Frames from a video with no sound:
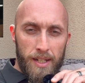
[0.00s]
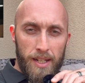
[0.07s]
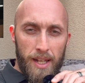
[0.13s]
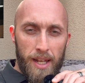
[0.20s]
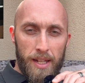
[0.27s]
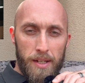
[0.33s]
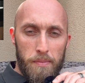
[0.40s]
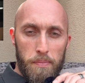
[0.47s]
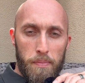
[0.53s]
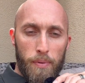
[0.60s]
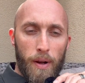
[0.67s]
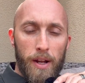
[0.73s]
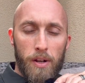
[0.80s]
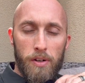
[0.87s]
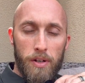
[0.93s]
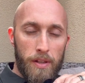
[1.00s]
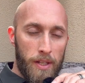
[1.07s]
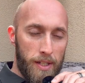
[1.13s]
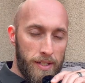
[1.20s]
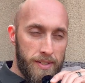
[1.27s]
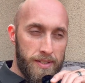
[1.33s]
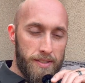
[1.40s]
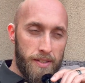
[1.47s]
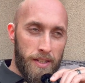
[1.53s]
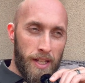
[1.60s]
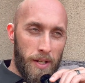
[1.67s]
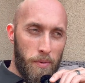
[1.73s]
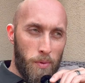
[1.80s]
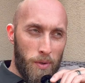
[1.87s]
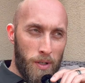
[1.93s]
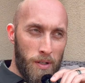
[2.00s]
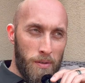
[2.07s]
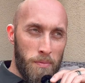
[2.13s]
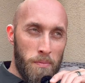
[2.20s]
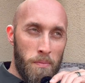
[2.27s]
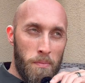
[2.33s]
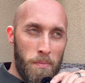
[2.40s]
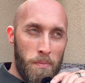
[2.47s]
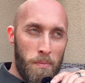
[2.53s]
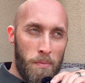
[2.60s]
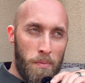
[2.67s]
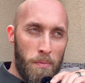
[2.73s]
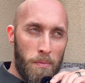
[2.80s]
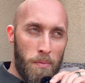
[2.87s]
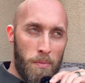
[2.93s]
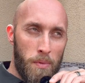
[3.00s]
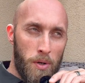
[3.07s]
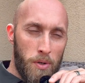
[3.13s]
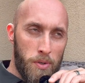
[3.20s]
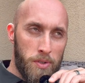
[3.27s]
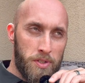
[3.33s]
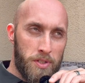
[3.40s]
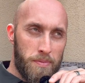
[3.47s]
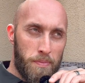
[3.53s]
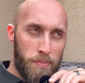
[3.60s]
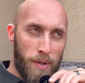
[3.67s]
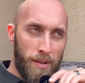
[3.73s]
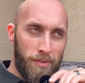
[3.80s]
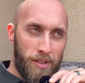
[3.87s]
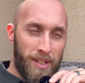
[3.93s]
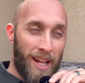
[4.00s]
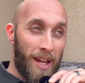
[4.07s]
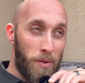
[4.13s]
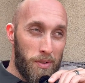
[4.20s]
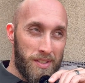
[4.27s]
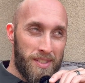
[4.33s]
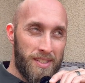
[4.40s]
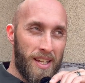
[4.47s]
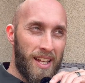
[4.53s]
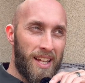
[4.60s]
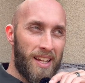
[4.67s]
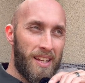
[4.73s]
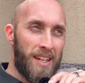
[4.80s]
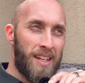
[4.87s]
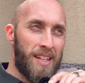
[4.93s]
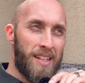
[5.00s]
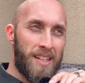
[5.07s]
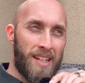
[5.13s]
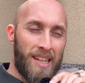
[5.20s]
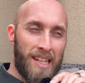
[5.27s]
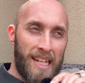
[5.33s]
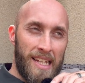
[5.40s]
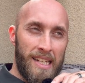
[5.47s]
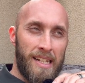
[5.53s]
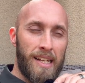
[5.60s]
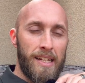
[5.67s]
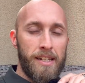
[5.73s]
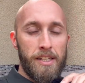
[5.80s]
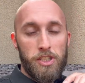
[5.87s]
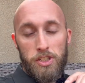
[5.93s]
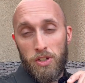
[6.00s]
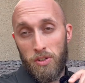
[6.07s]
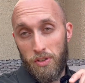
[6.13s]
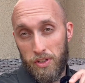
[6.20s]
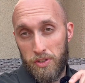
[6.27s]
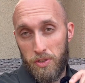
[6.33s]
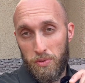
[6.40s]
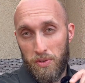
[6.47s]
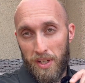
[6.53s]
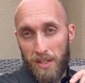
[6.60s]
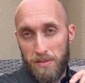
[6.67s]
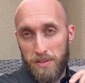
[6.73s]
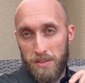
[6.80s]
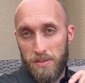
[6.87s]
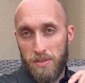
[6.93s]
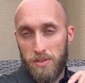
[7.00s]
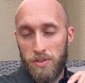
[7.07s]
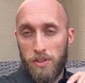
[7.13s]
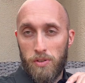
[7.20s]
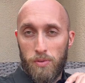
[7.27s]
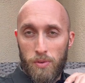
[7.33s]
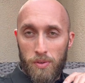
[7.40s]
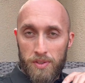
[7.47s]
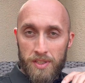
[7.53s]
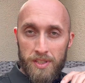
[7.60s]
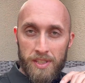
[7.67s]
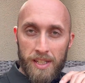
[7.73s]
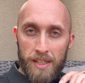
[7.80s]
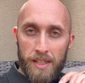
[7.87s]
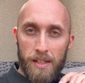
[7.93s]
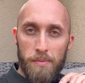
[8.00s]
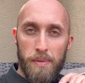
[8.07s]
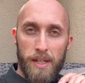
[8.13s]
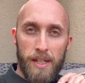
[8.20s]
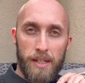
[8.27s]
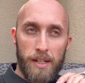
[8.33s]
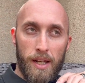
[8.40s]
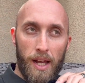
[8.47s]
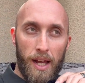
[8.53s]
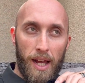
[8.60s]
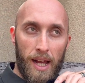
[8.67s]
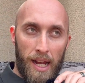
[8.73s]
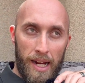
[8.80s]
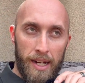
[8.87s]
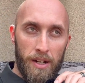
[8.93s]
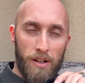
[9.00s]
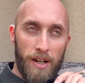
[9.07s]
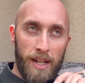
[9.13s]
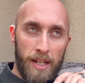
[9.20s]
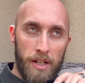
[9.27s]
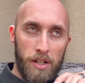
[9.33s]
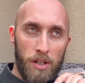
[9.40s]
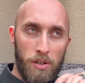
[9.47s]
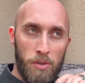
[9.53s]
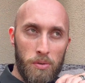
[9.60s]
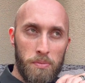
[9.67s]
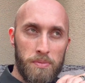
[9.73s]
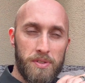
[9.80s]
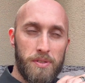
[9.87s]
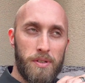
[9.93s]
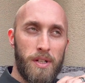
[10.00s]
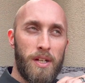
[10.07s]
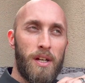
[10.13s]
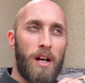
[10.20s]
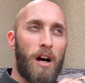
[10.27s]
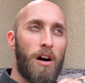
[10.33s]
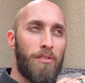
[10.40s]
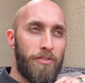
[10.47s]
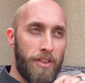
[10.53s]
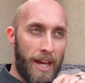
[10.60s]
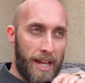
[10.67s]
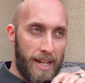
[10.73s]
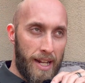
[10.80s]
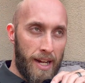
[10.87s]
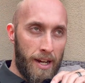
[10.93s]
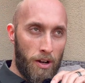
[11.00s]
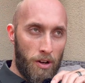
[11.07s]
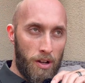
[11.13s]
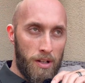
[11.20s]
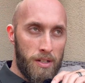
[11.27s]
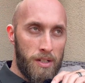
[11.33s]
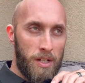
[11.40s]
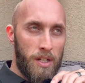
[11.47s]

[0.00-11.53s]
And prior to this, they were most prevalent, I would say, in the late 90s, early 2000s. So you will see them in higher-end homes of that era.